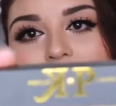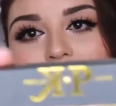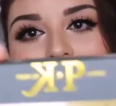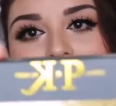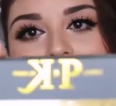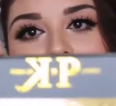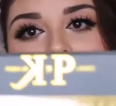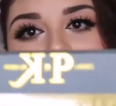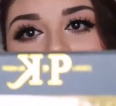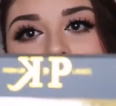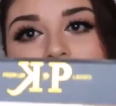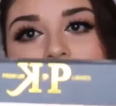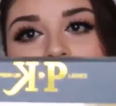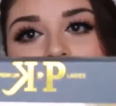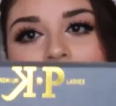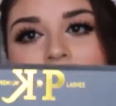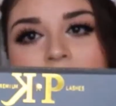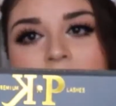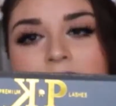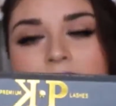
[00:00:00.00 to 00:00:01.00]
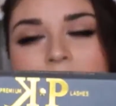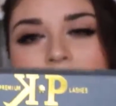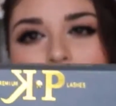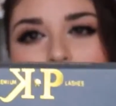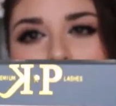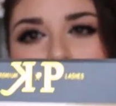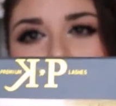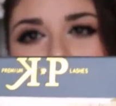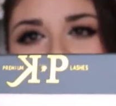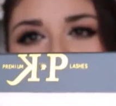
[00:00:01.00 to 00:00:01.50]
And
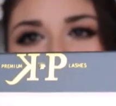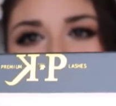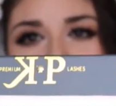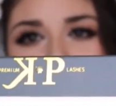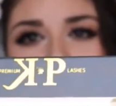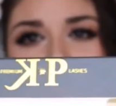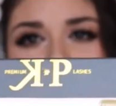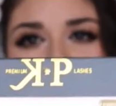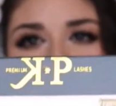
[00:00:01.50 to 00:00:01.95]
can we just like